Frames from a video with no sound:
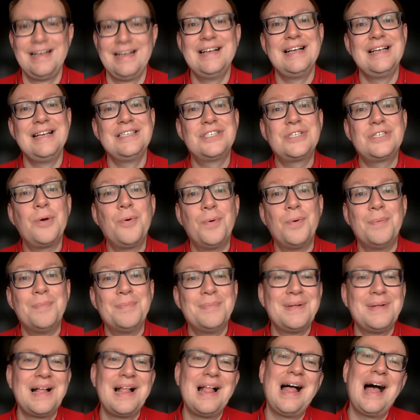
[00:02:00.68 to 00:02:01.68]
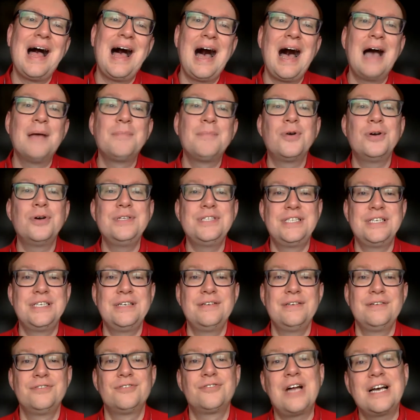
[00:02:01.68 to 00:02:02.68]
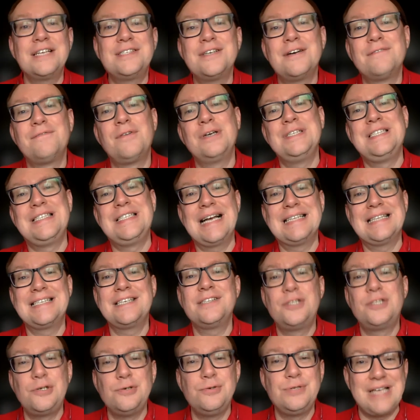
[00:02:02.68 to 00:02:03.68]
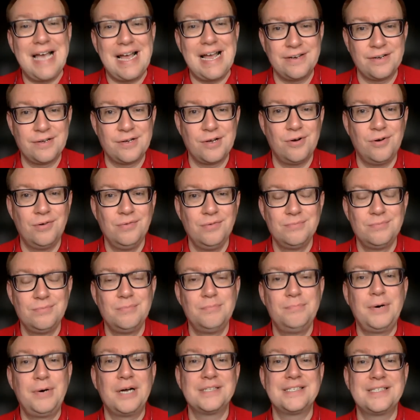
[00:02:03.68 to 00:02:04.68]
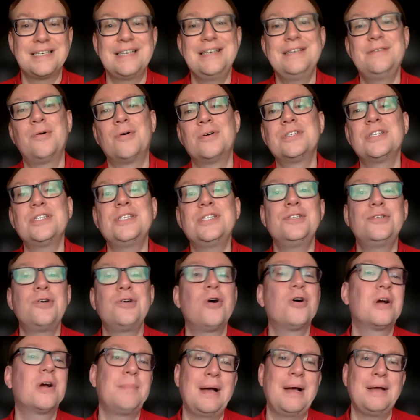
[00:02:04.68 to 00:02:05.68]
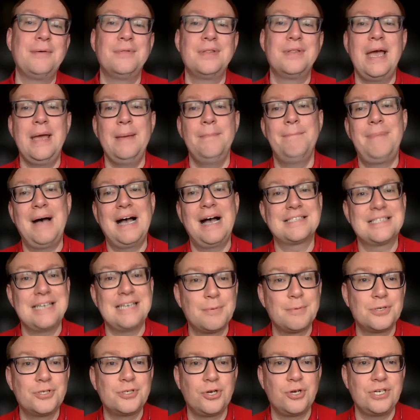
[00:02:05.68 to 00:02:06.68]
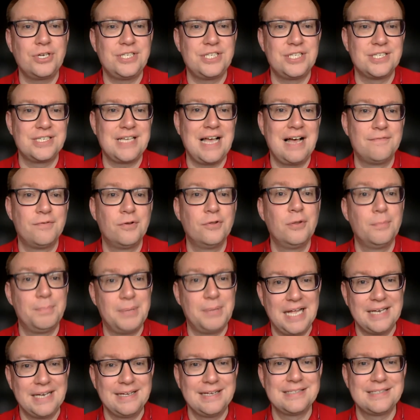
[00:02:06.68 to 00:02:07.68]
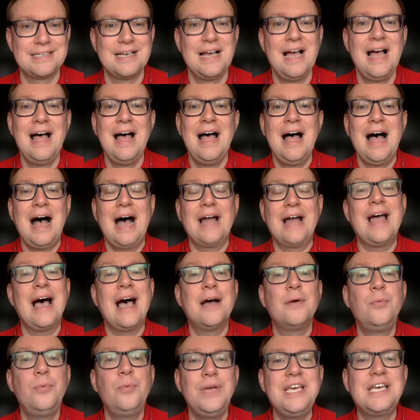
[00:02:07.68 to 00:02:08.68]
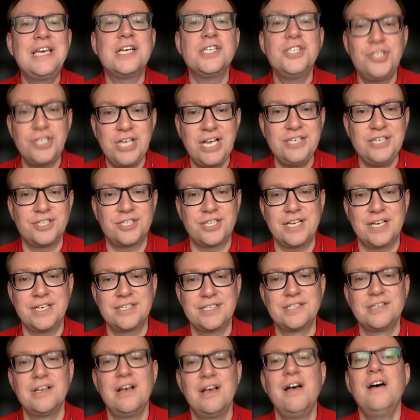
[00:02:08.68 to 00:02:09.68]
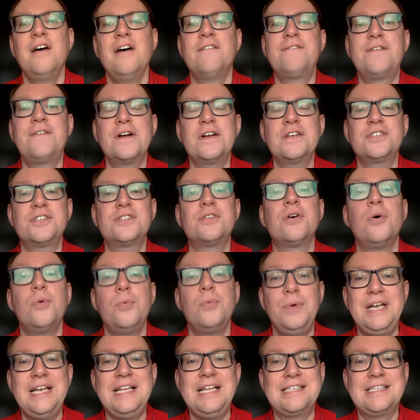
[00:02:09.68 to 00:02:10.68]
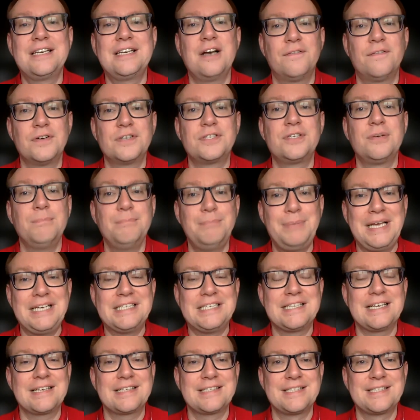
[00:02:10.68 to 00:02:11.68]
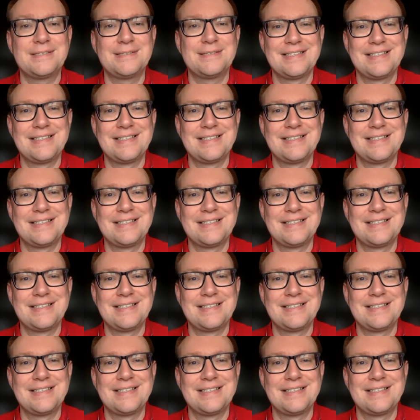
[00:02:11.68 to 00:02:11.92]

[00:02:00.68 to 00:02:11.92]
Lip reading: So, I'm going to try to avoid getting too technical, but in order to talk about the impact our choices have on the planet and how we can change this, first we need to cover some basics.